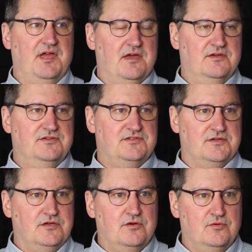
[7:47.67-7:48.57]

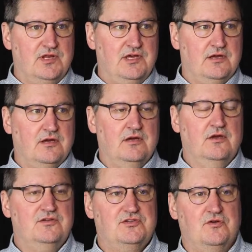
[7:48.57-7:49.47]
is unique.
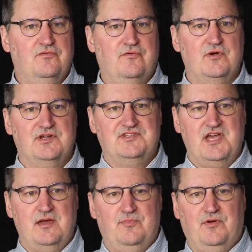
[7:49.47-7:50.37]
So for
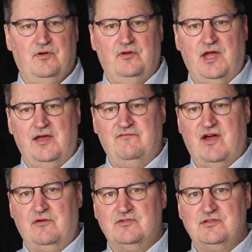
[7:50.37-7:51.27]
example, at
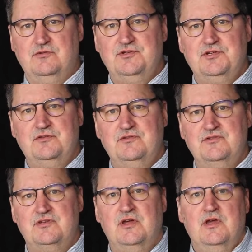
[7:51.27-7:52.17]
Viral
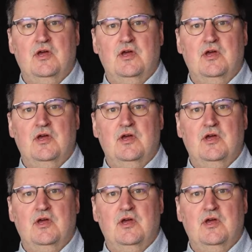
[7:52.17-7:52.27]
Solutions,